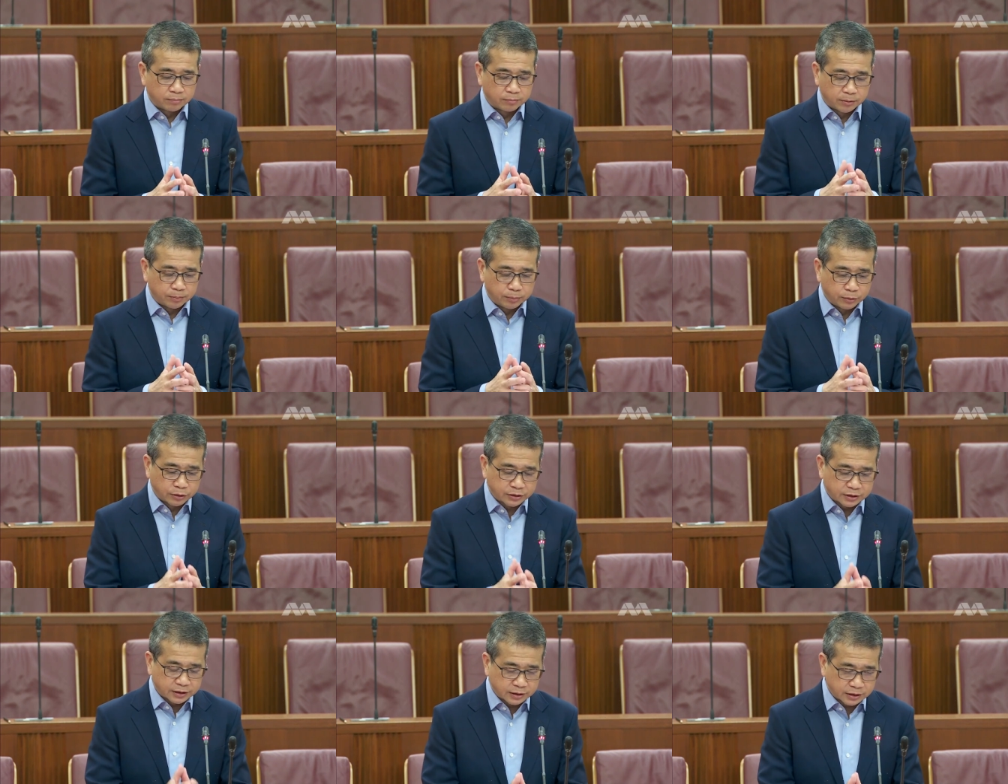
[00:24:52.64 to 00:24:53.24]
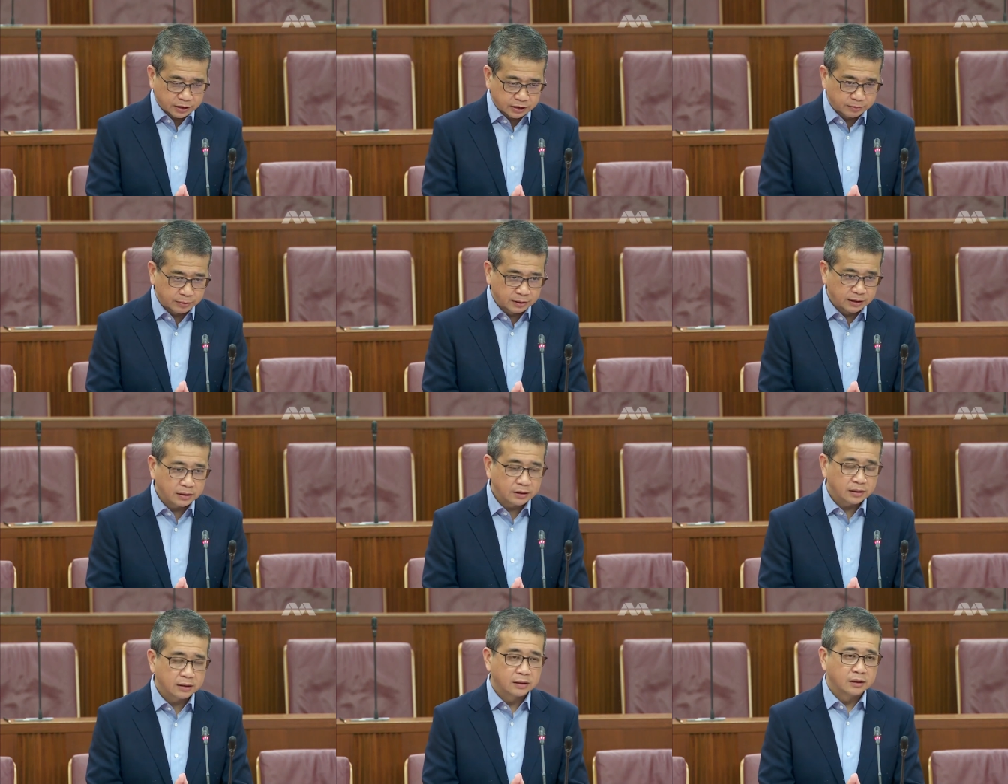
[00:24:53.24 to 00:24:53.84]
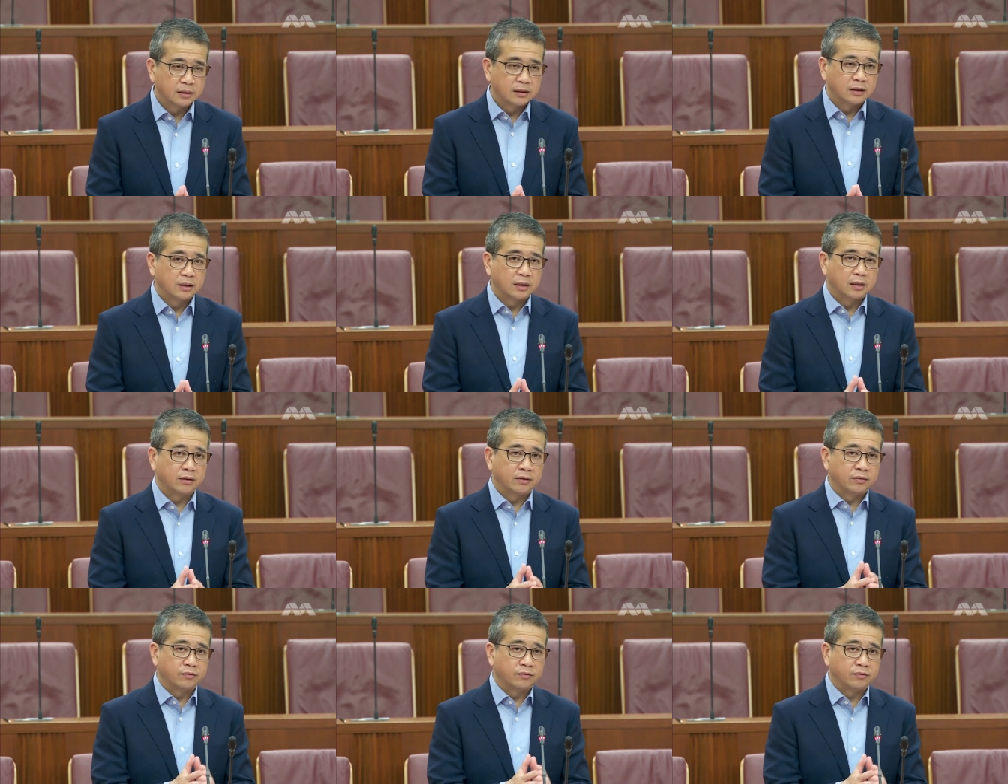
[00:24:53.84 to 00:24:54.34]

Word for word: proposed in this bill uh,